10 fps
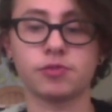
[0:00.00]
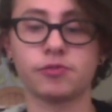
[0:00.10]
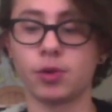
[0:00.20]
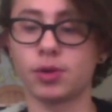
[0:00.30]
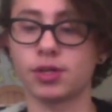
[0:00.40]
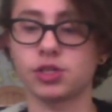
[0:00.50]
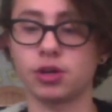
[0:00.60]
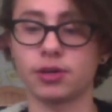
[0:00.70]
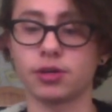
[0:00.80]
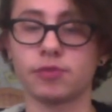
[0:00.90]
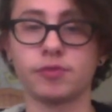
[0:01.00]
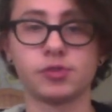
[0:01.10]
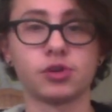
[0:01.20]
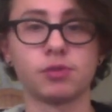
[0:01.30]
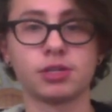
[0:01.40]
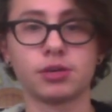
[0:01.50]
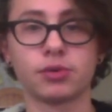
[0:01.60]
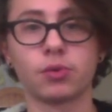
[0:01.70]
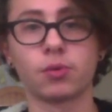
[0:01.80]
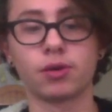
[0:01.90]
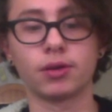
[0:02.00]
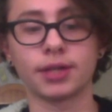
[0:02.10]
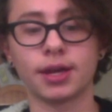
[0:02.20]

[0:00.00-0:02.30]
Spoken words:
focused on your physical material world